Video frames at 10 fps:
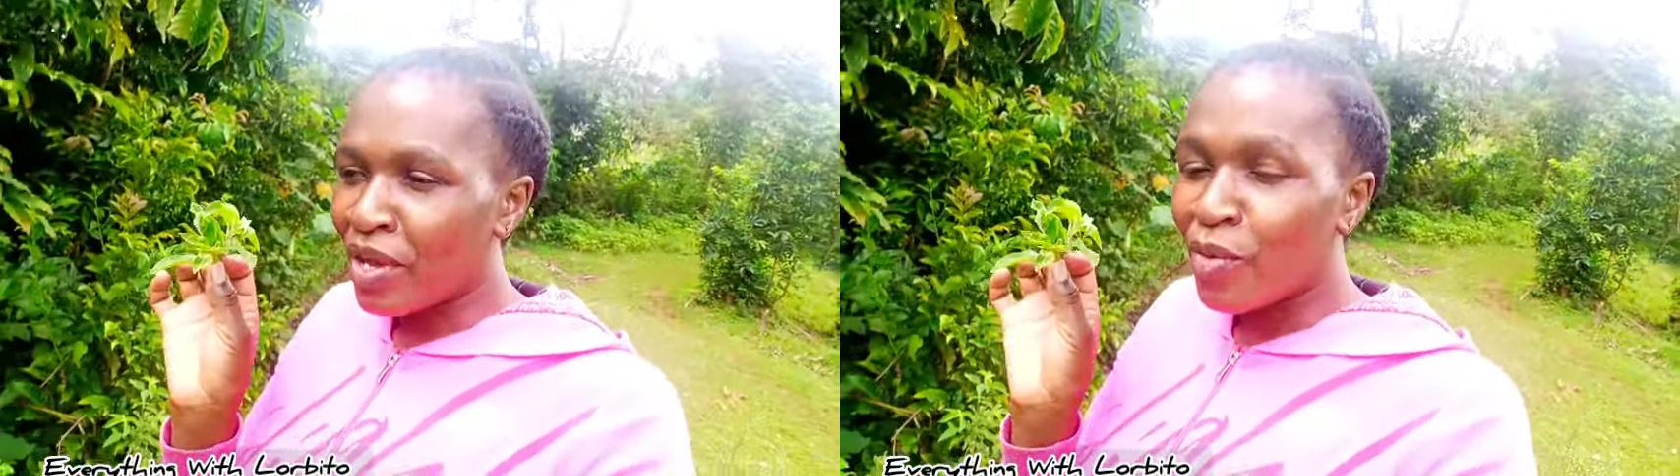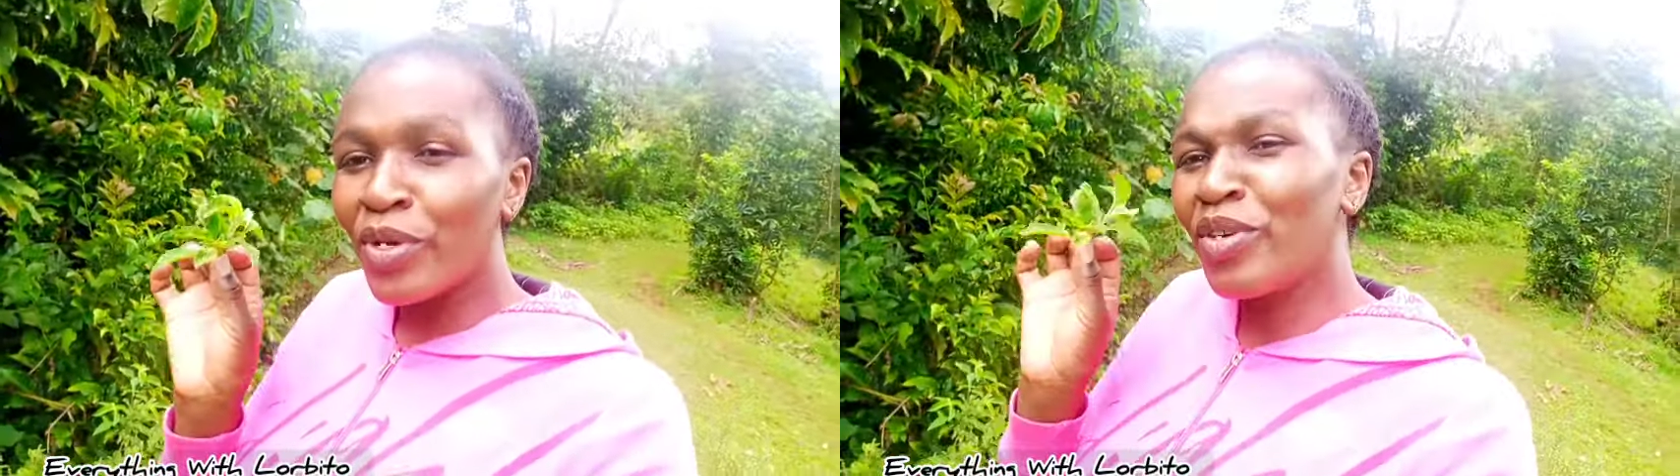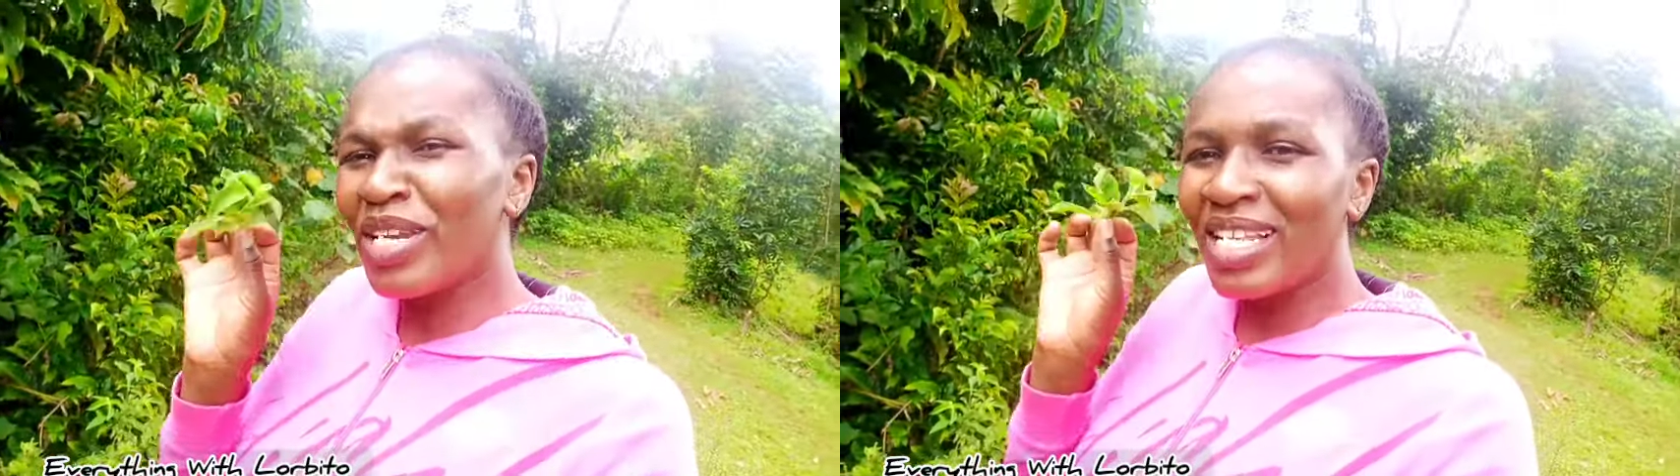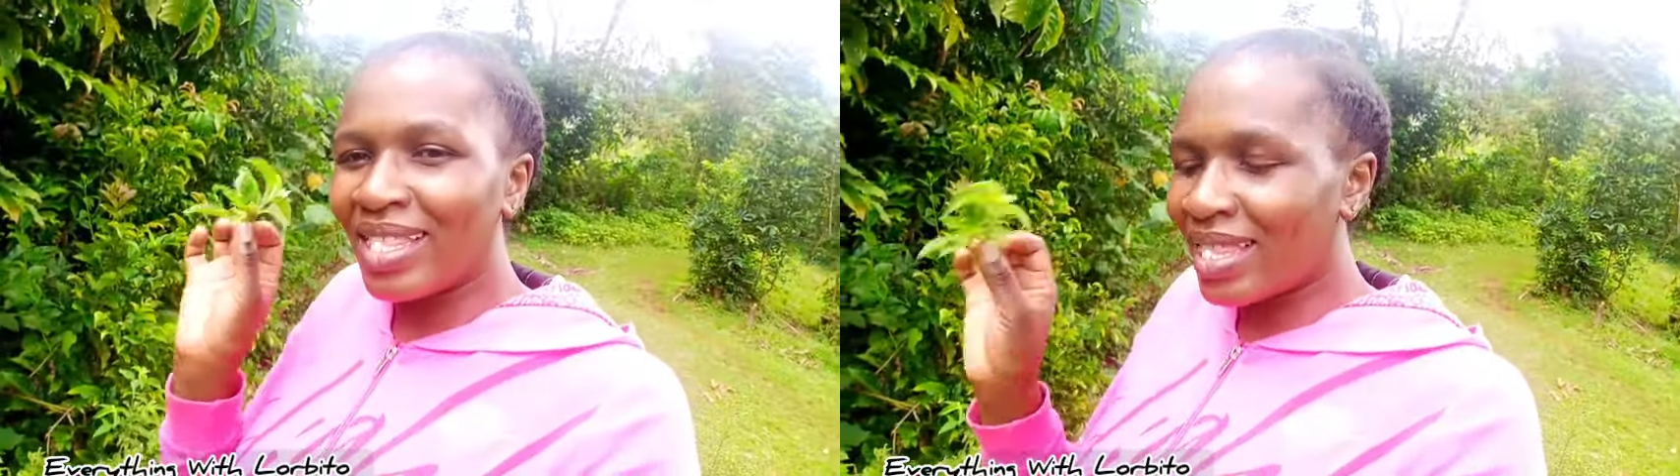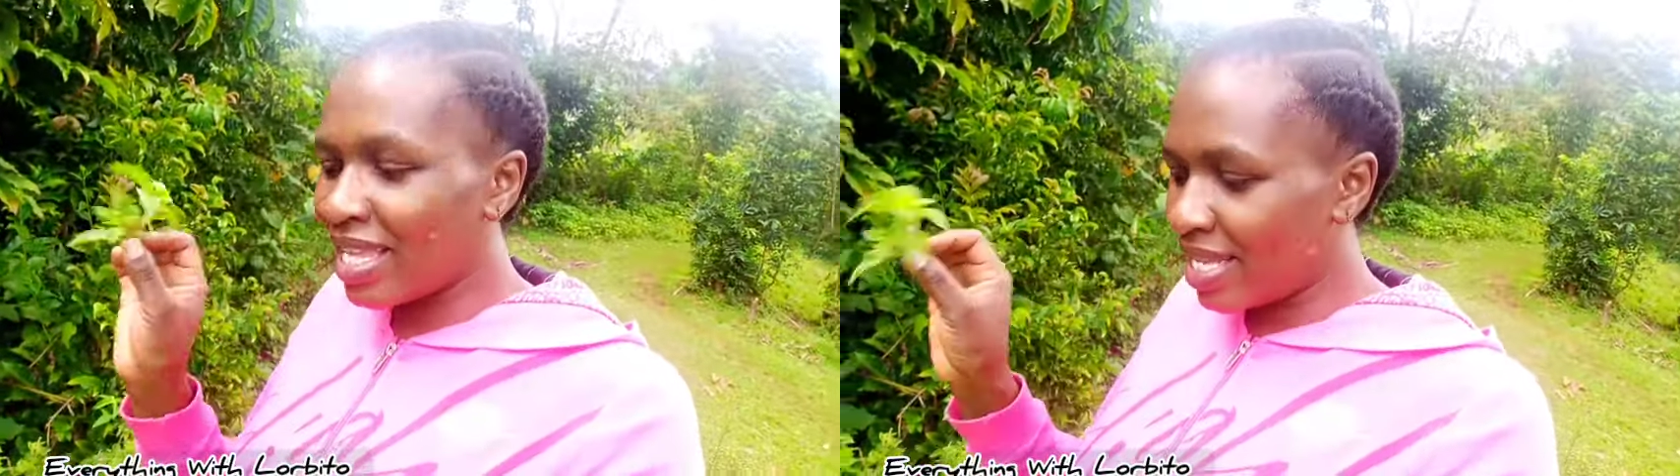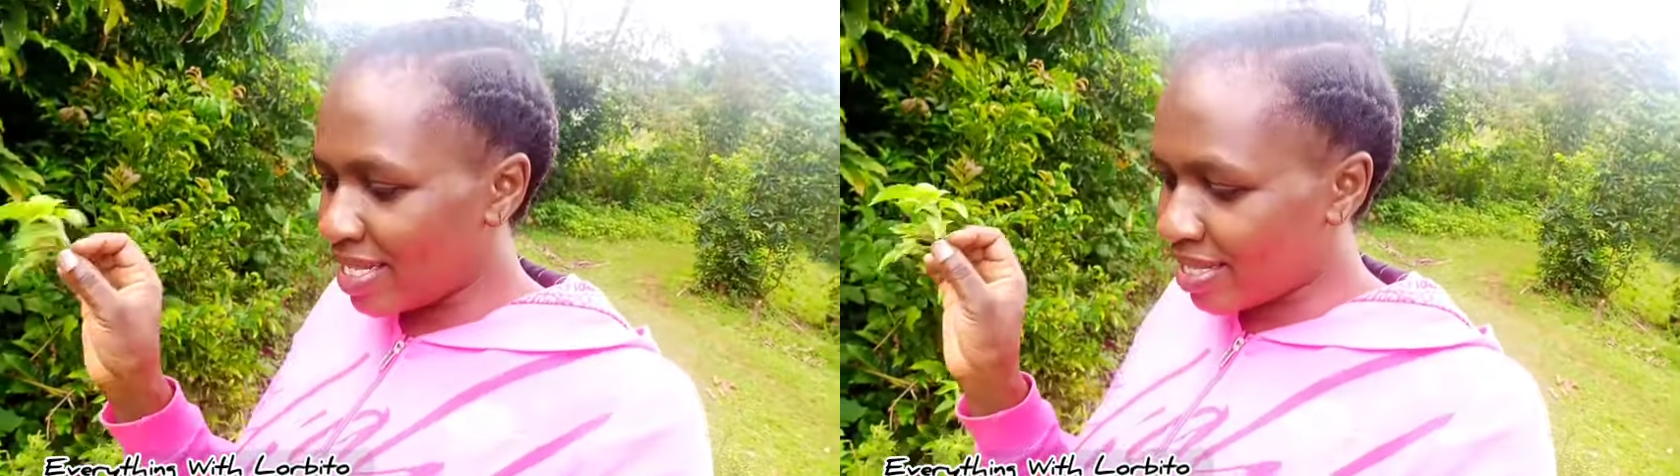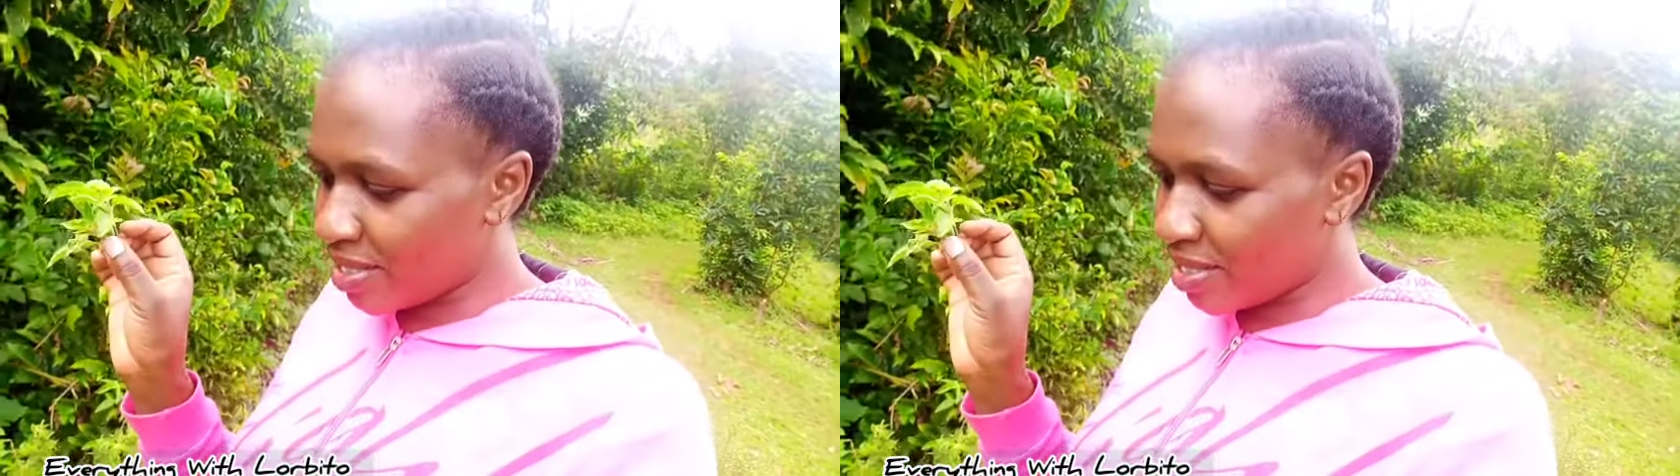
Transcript: with only this.